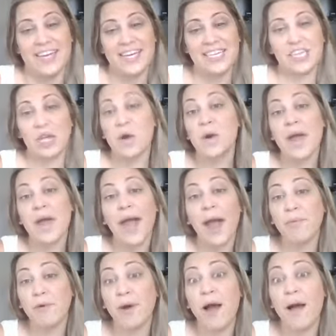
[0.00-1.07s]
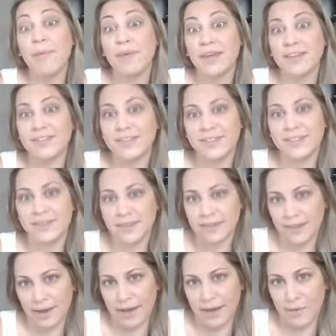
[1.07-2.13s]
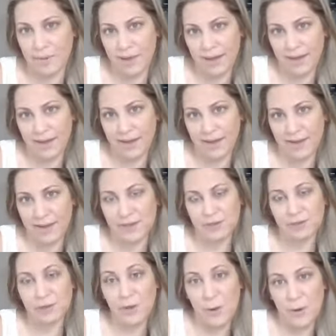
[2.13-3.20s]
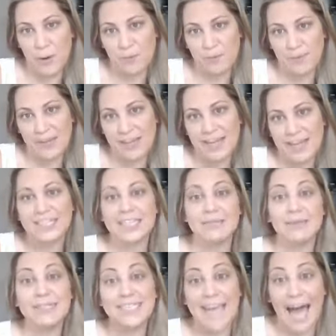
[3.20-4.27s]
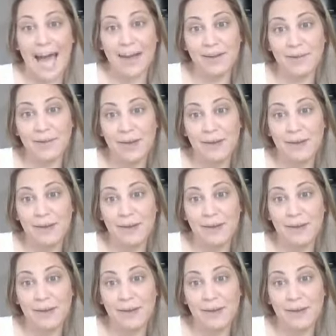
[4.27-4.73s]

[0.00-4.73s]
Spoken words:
She's like, okay, I promise. Yeah, okay. She goes home, tells my dad.